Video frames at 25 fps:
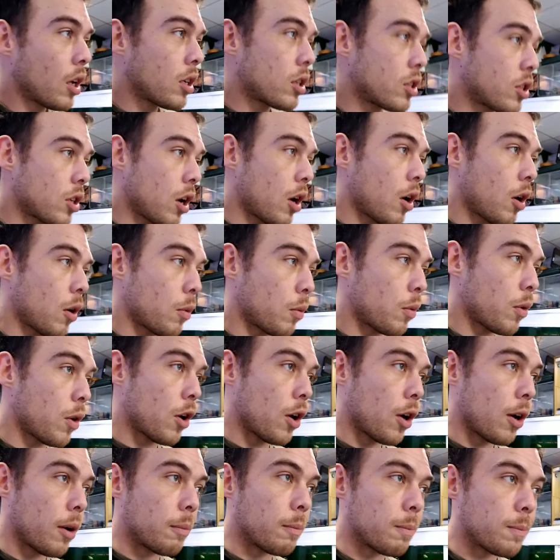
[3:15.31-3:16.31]
So
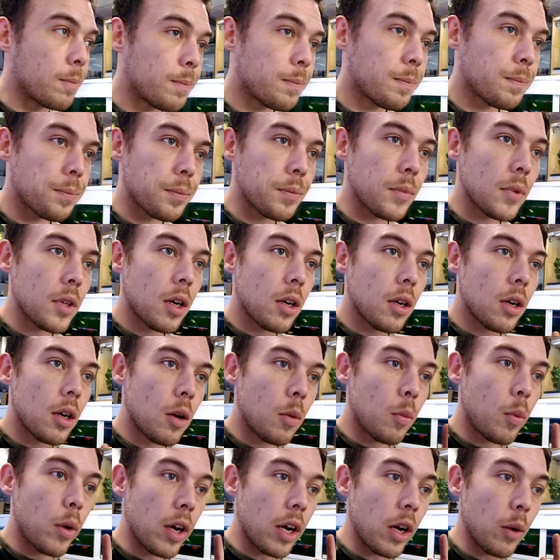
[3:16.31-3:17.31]

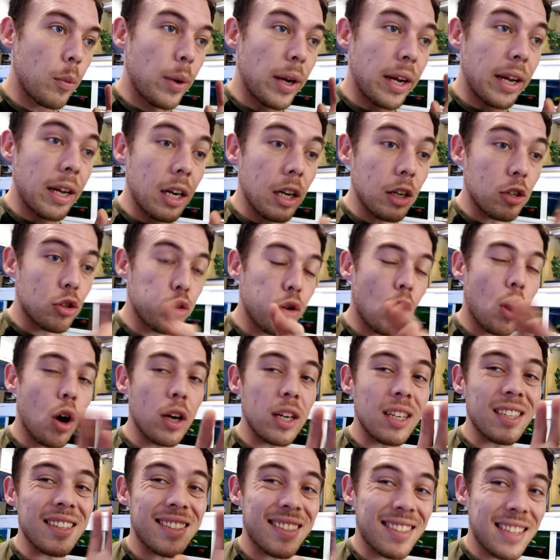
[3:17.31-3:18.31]
we're going to
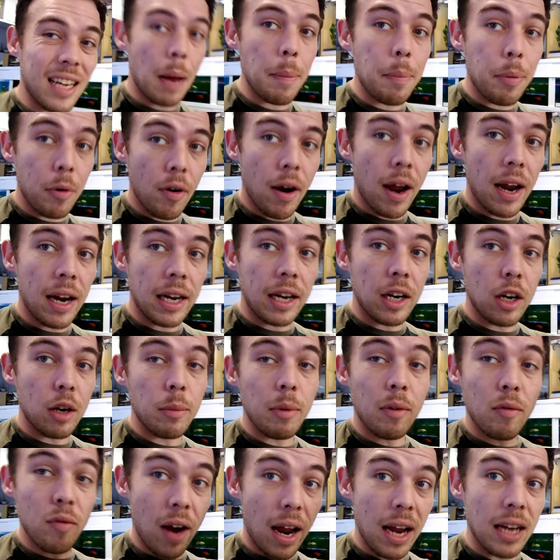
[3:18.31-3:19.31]
try separating
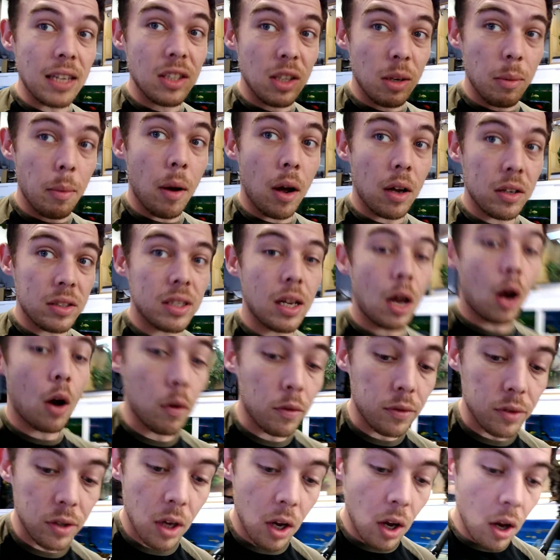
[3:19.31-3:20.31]
them and raising them
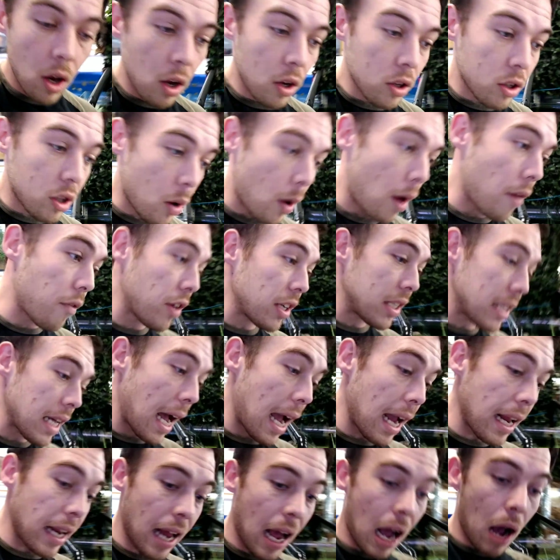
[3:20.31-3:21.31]
ourselves. So every
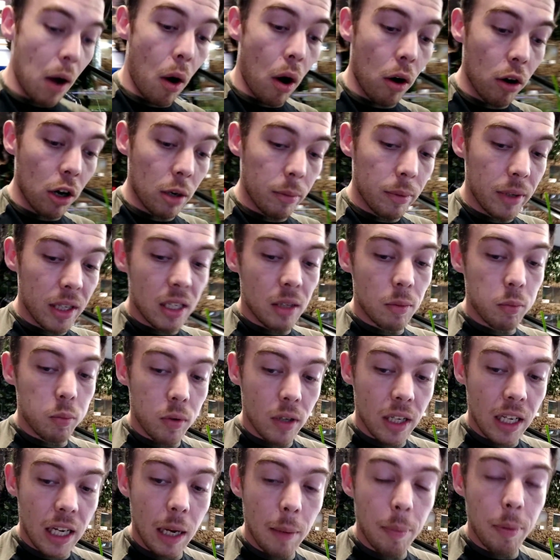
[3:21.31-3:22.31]
day now I'm going to be
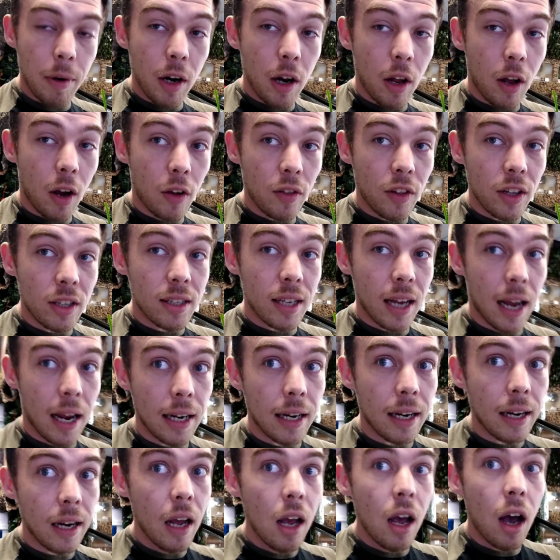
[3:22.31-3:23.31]
keeping an eye on the
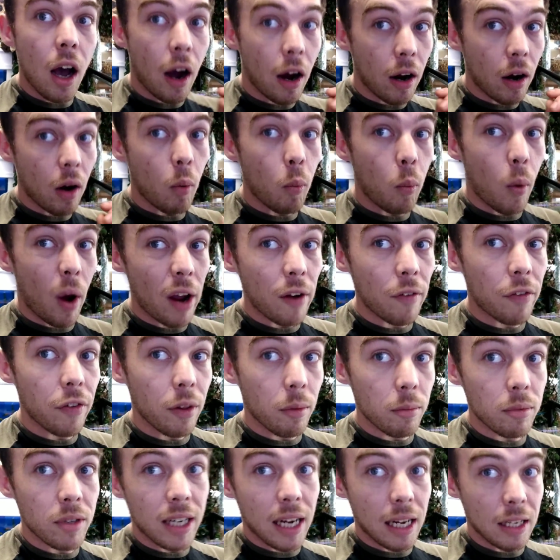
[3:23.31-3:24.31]
tank. I'm going to wait for
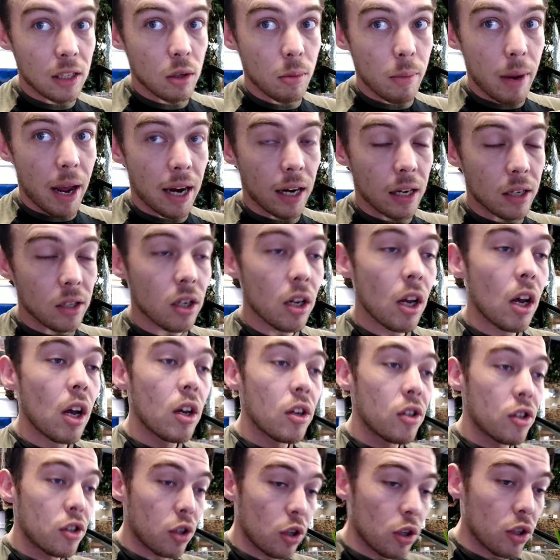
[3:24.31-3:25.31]
them to get some eggs.
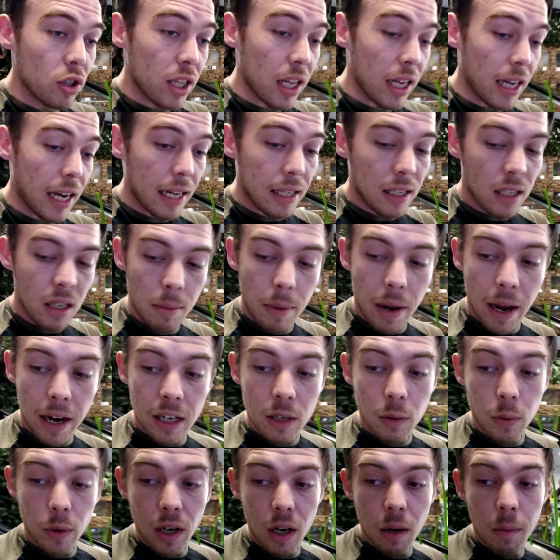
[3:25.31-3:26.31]
As soon as they get some
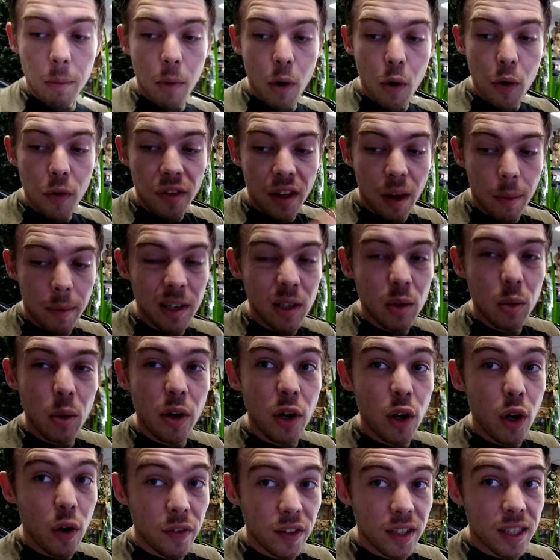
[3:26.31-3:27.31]
eggs, we're going to move them into
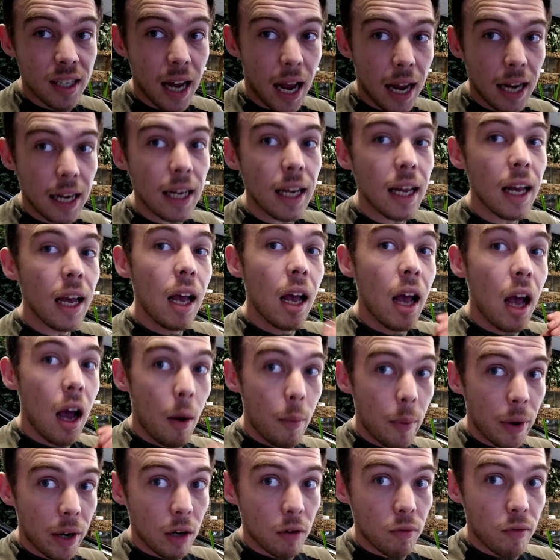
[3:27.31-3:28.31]
another tank
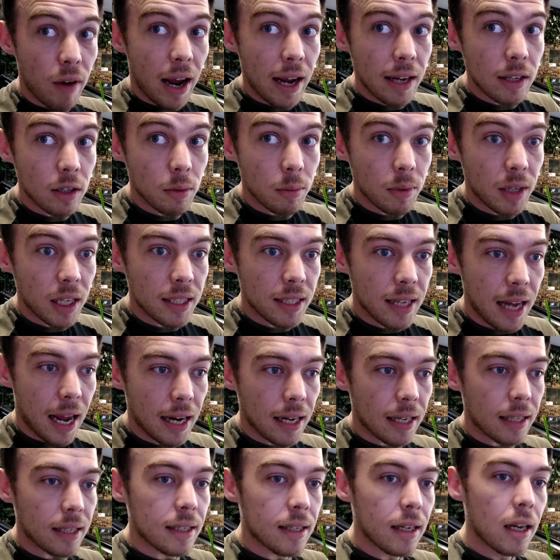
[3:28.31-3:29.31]
and we're going to raise up these
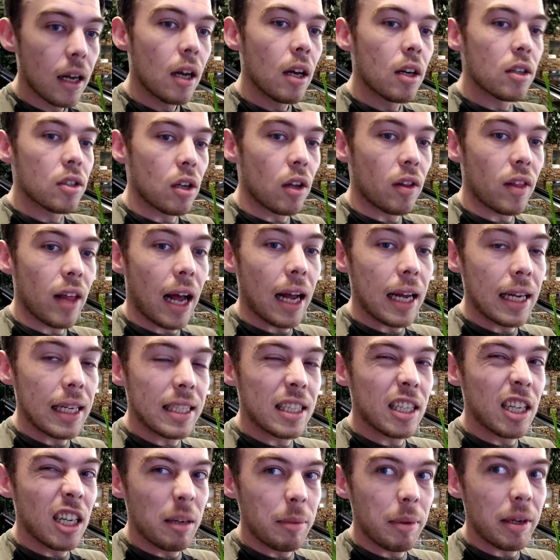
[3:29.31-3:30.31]
eggs. So that
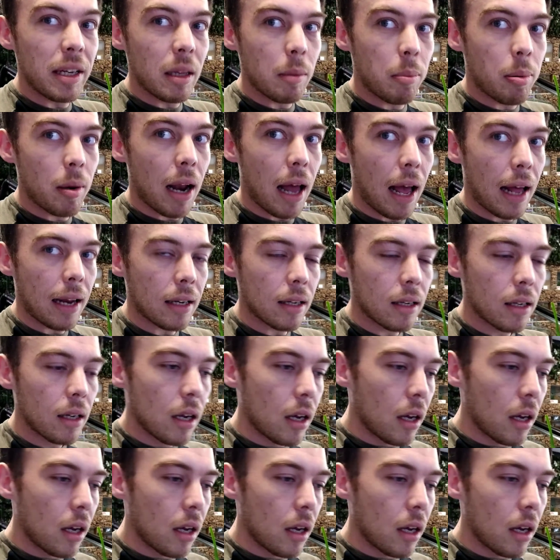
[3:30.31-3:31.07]
is going to be the plan.